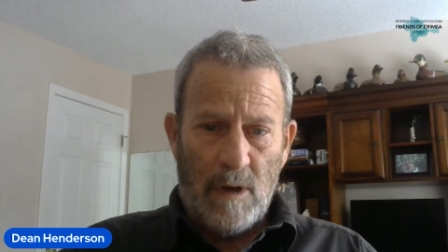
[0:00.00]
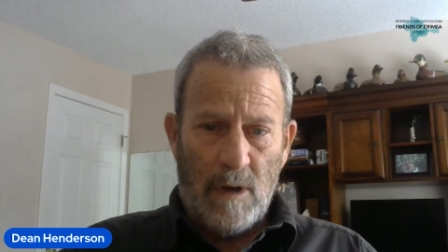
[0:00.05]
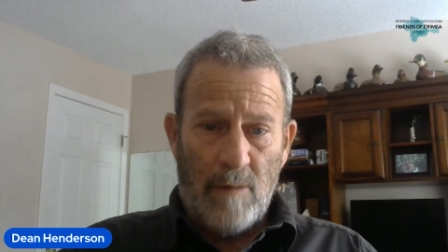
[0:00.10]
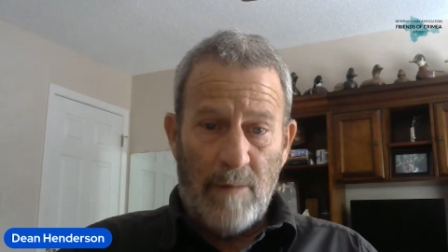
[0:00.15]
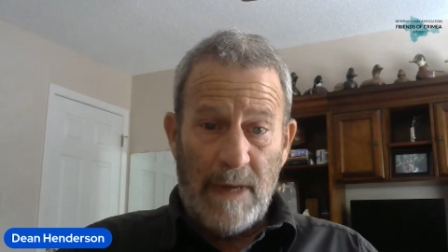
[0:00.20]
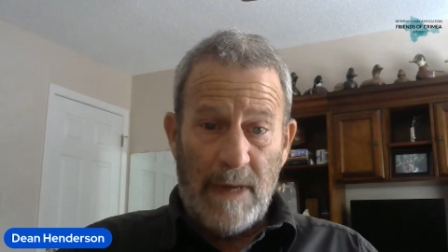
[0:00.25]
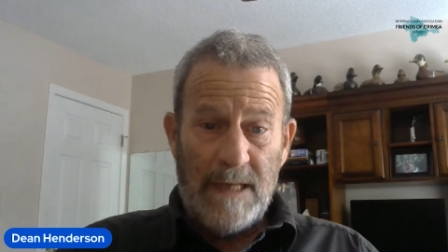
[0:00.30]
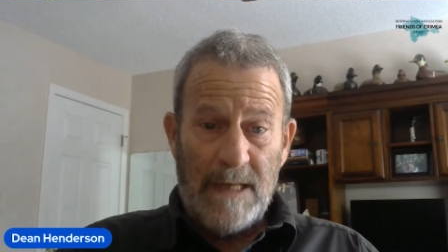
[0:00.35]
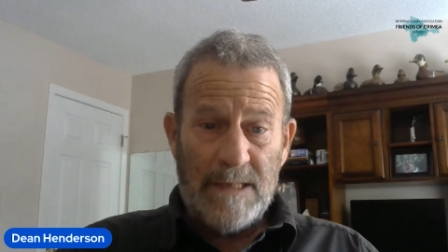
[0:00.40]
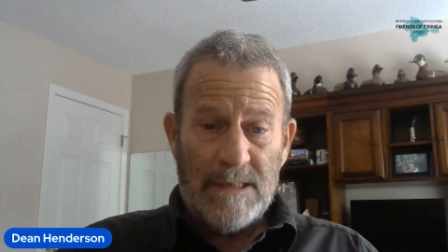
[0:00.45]

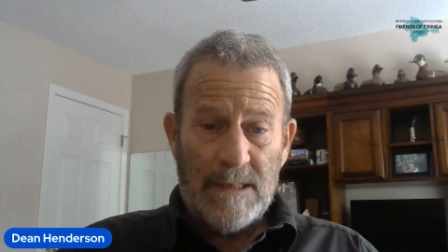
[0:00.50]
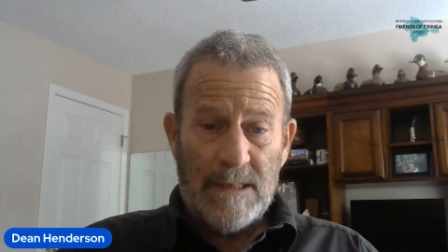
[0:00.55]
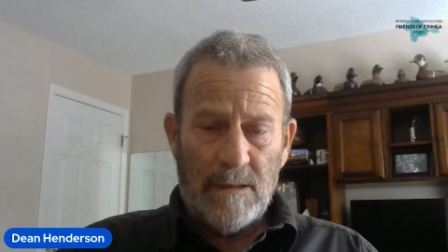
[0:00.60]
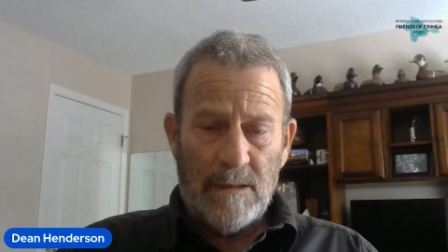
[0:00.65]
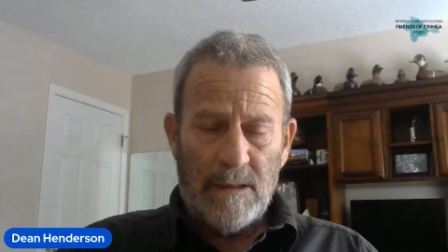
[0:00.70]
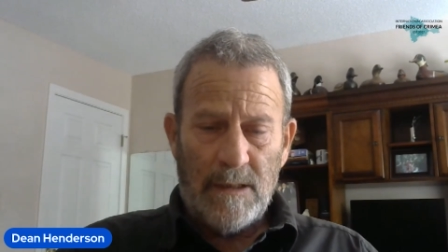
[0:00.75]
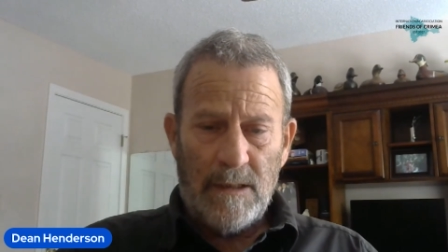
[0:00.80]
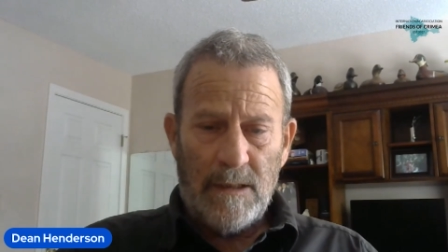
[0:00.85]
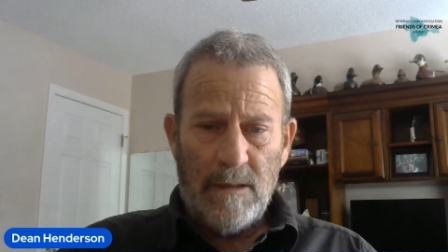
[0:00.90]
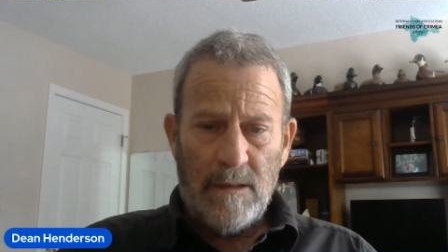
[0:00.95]

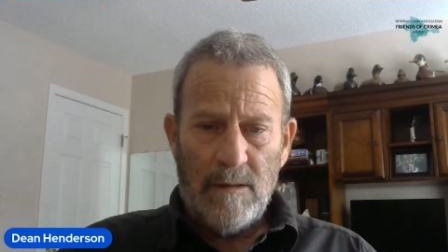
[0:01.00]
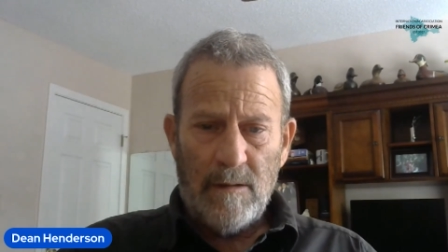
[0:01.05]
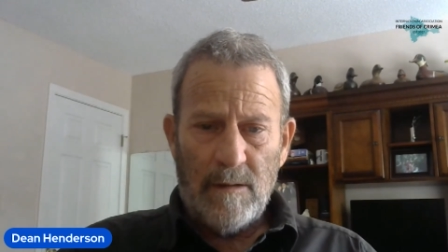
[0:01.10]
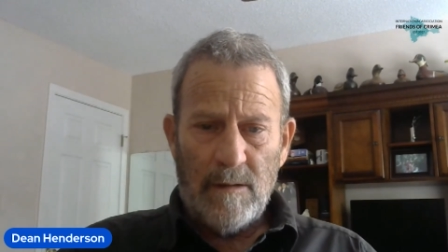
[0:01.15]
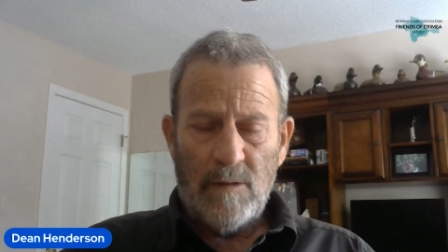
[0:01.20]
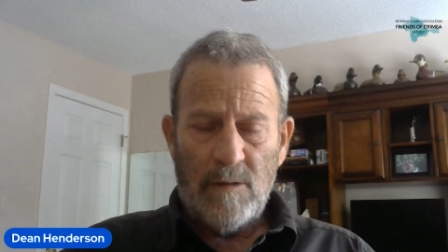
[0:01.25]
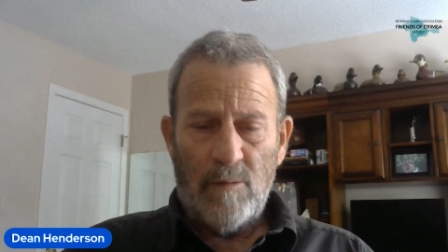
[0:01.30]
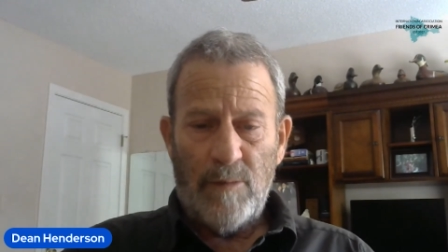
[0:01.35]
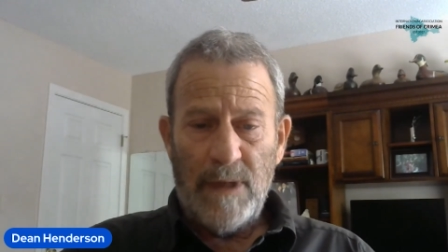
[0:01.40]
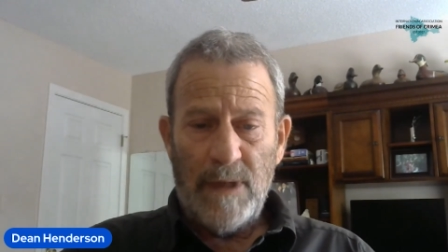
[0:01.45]
amazingly,
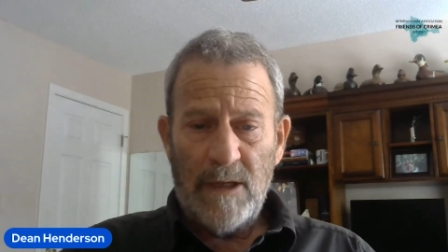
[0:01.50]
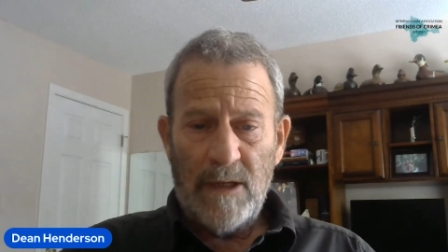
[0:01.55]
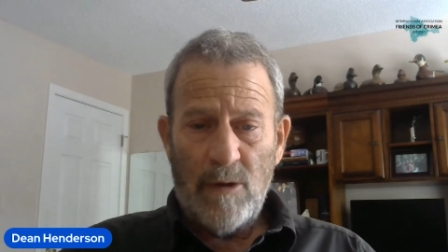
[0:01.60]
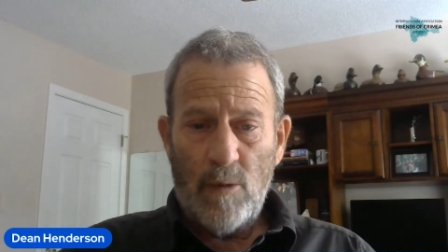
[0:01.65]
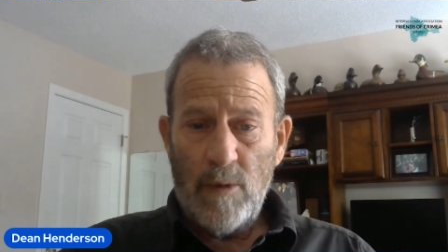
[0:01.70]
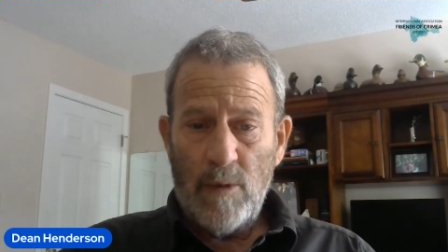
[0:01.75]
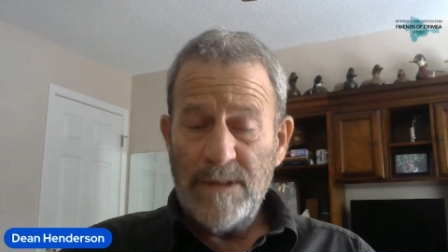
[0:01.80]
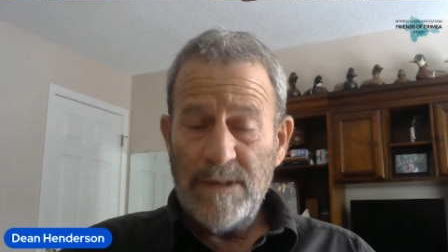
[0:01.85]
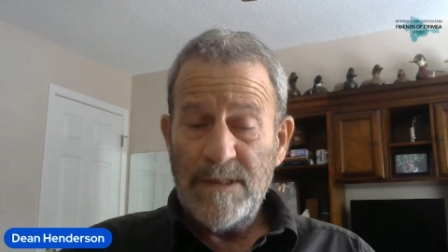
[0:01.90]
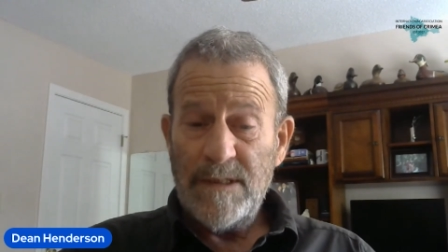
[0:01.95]
you know, big
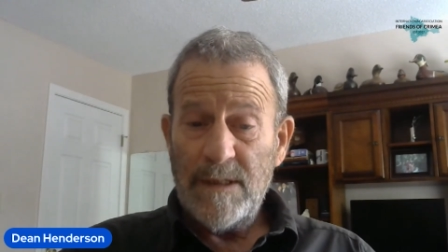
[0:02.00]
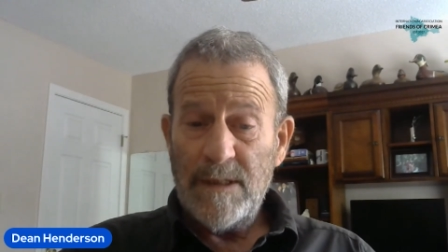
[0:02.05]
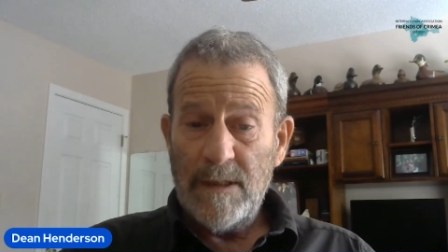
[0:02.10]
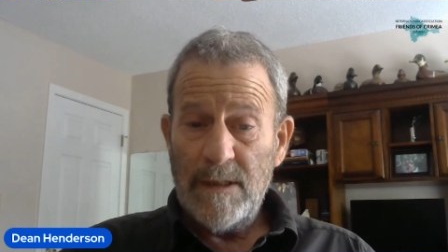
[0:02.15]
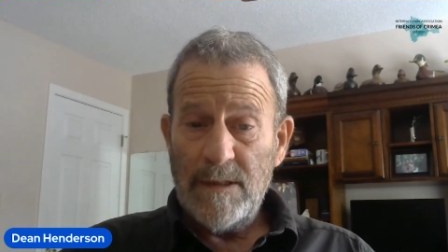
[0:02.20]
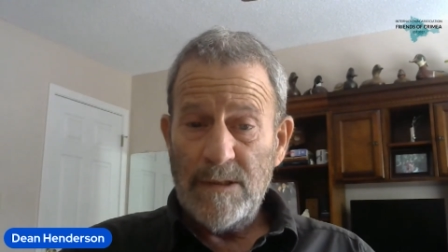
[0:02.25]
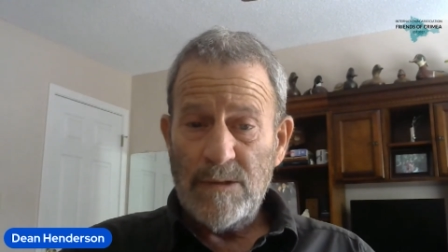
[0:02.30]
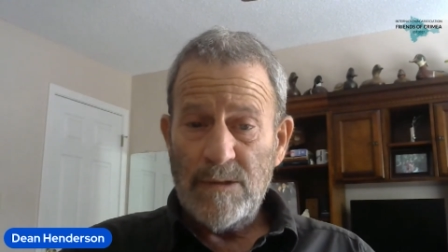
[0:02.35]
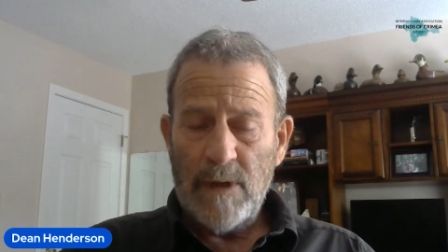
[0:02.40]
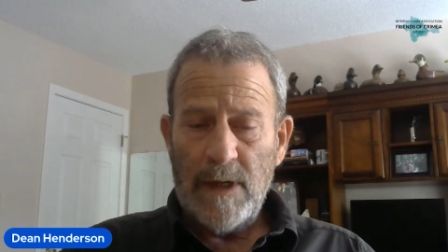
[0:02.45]

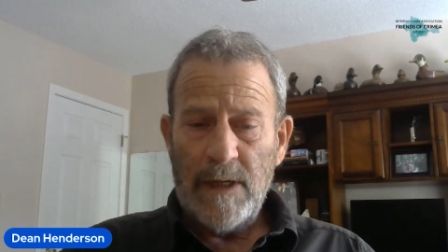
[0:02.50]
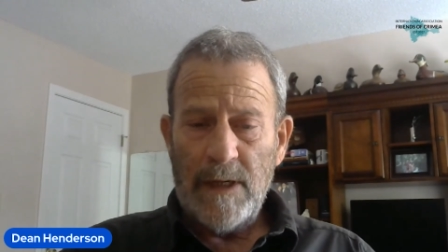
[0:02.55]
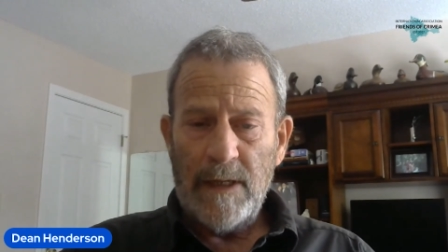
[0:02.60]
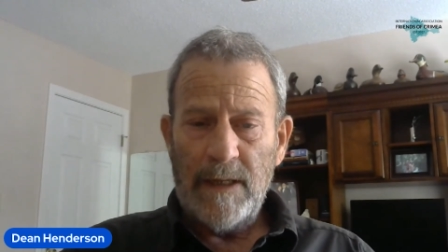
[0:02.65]
coincidence, right?